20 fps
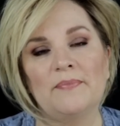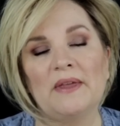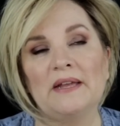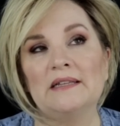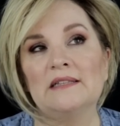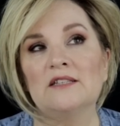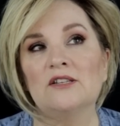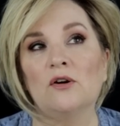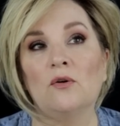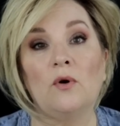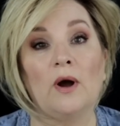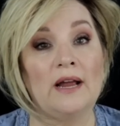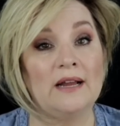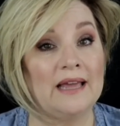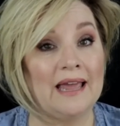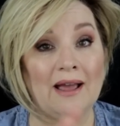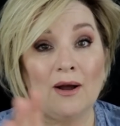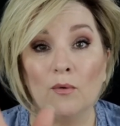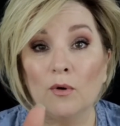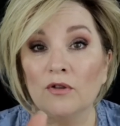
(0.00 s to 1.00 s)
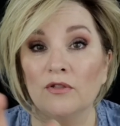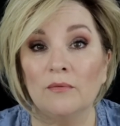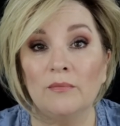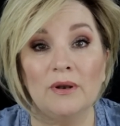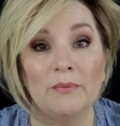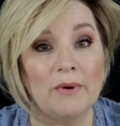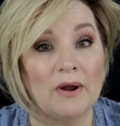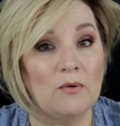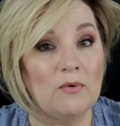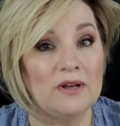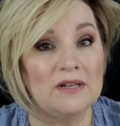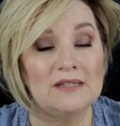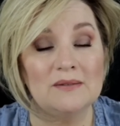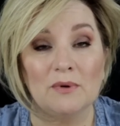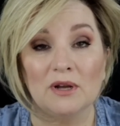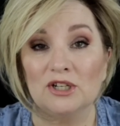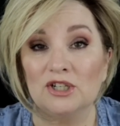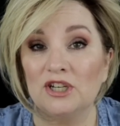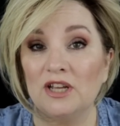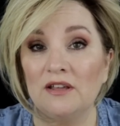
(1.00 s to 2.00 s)
And so I can't wear them in my wigs
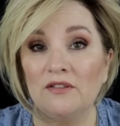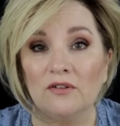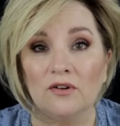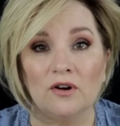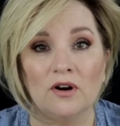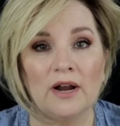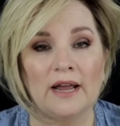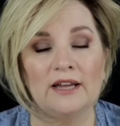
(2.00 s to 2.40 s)
much either.